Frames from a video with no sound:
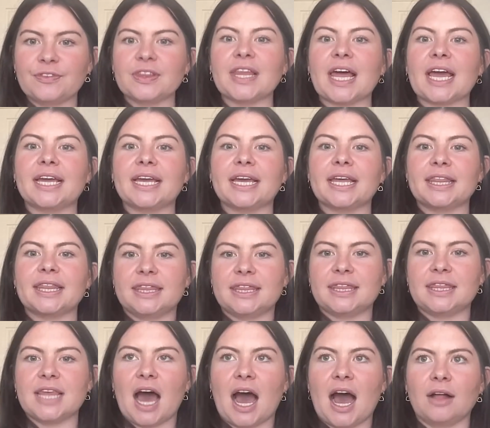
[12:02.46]
Like
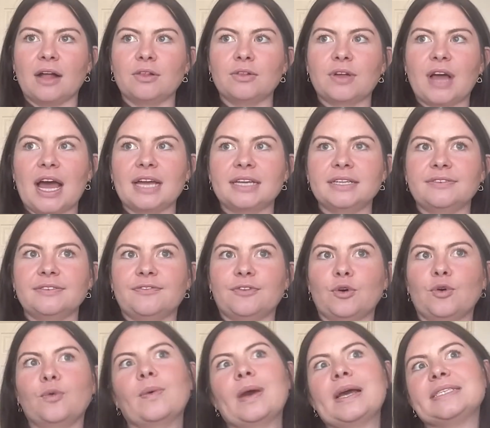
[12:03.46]
I'll kind of
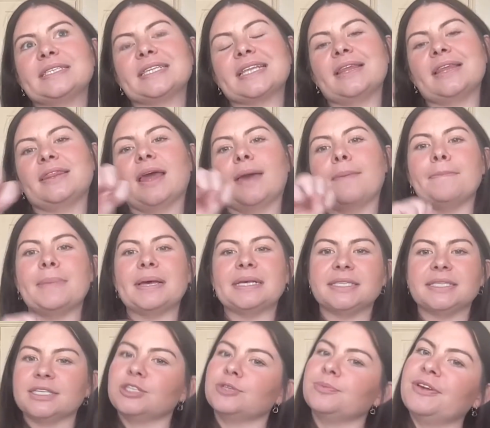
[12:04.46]
always let them
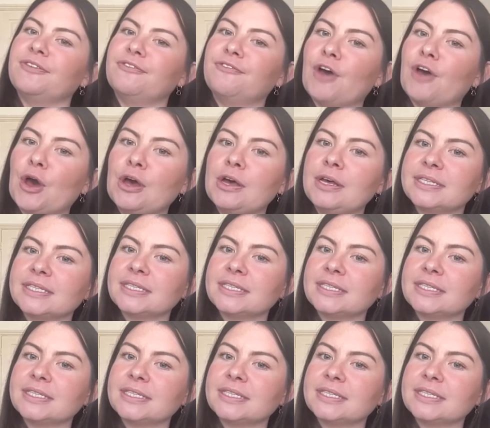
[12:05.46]
message me first,